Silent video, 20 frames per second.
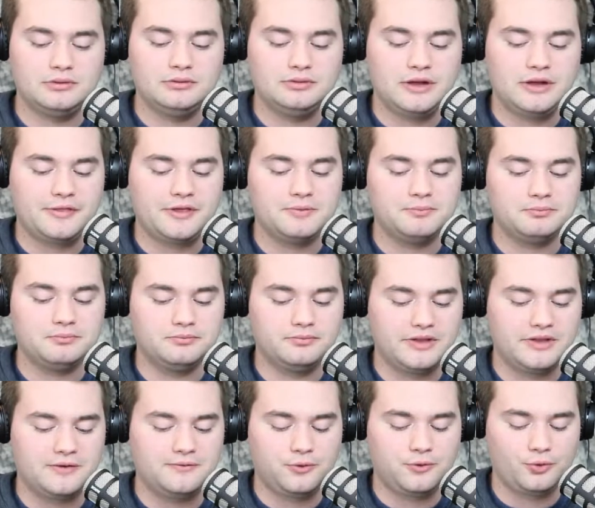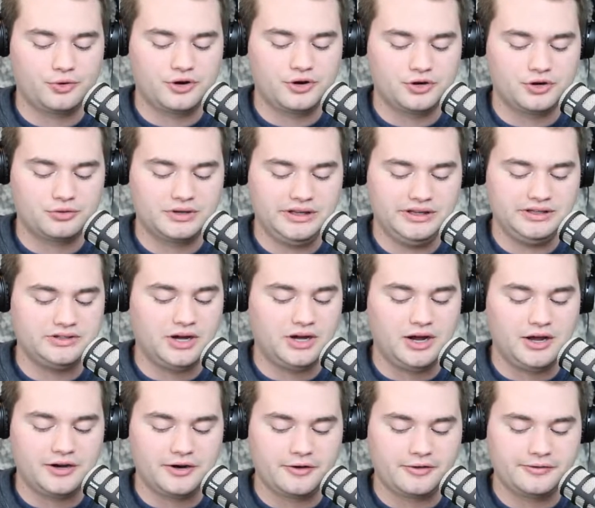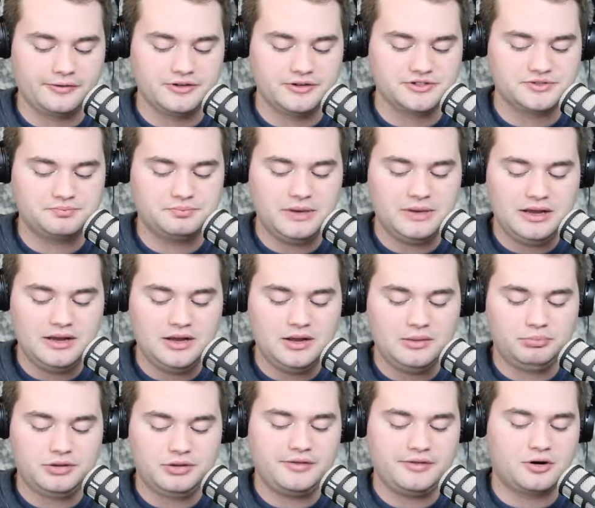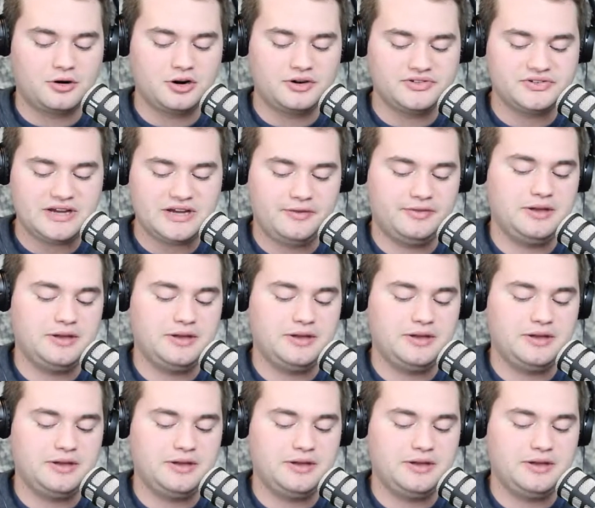nothing that Florida could have really done other than just play their hearts out.